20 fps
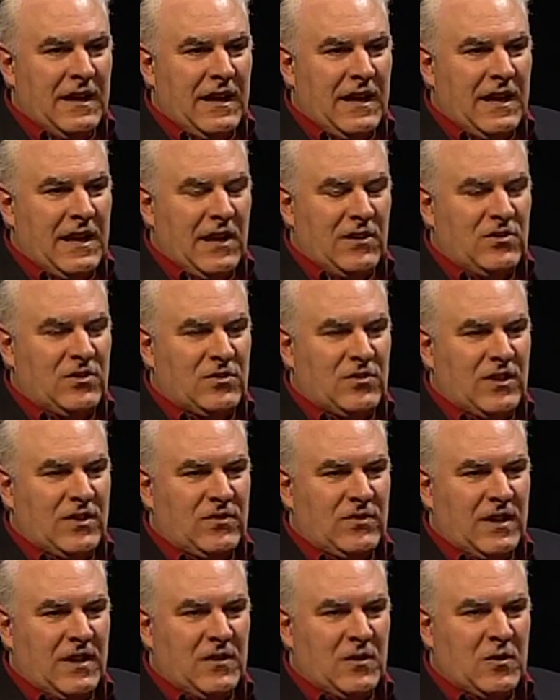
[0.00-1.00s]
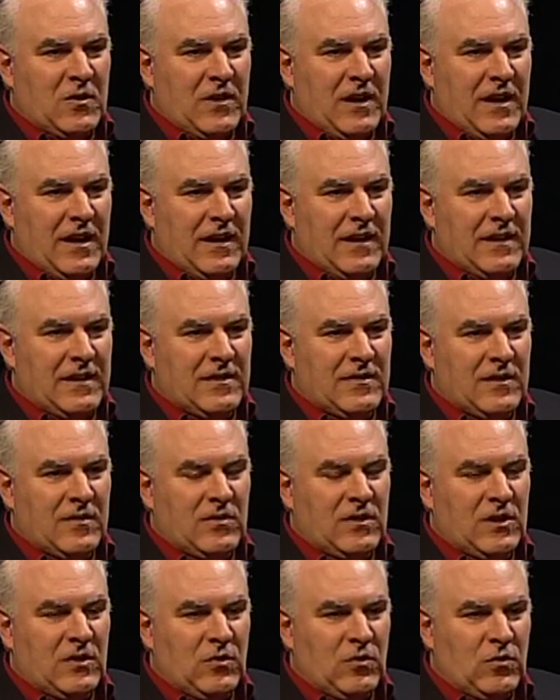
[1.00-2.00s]
And I, she goes, I started to cry because wow. I
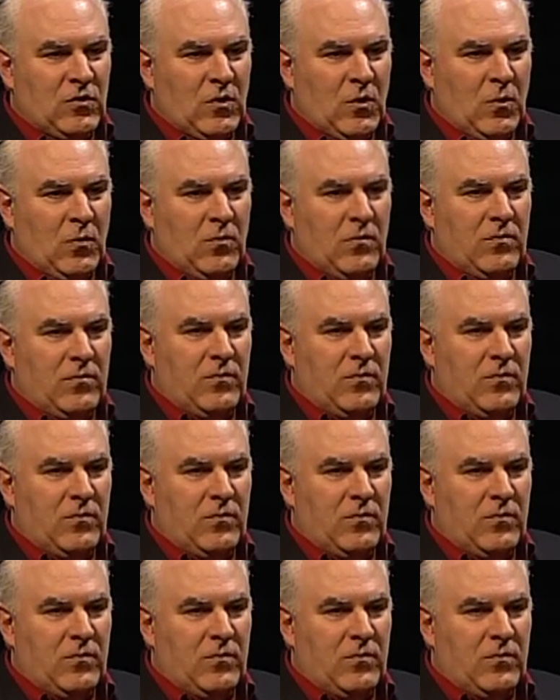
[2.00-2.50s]
was getting so